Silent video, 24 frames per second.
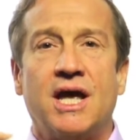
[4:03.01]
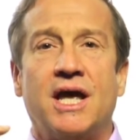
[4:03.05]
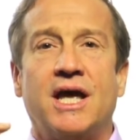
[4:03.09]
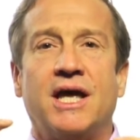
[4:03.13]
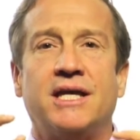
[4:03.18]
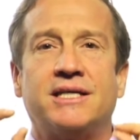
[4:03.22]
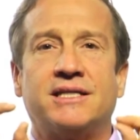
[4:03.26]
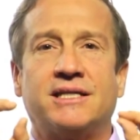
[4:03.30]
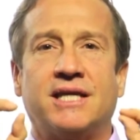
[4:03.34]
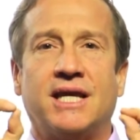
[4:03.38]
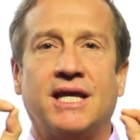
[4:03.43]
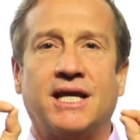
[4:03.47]

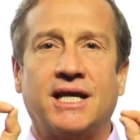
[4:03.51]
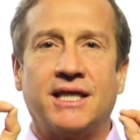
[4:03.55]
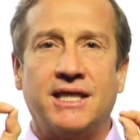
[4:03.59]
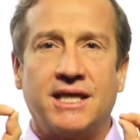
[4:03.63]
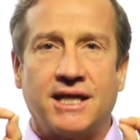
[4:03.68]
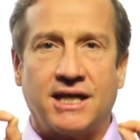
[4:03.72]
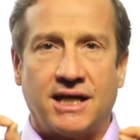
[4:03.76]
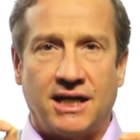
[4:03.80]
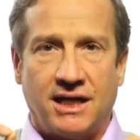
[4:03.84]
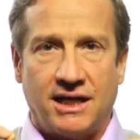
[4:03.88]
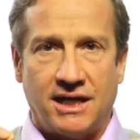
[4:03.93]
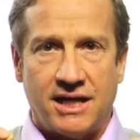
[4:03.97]
it's taking the
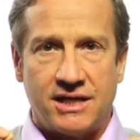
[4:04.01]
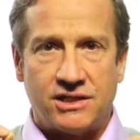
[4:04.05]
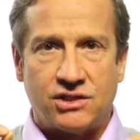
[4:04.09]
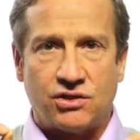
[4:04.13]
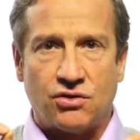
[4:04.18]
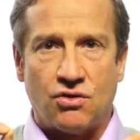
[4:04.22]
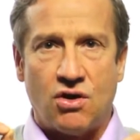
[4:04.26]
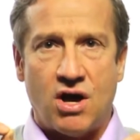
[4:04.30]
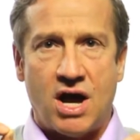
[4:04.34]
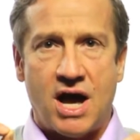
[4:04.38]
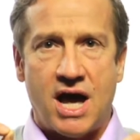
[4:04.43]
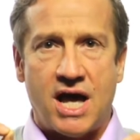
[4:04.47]

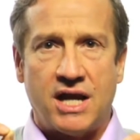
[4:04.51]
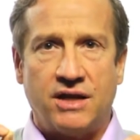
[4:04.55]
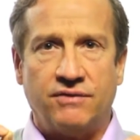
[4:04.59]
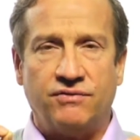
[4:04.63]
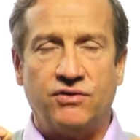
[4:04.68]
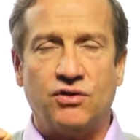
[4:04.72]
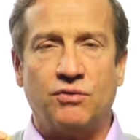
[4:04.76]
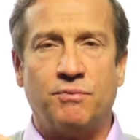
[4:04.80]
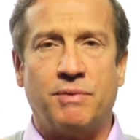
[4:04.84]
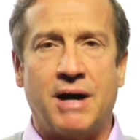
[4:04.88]
cholesterol out of your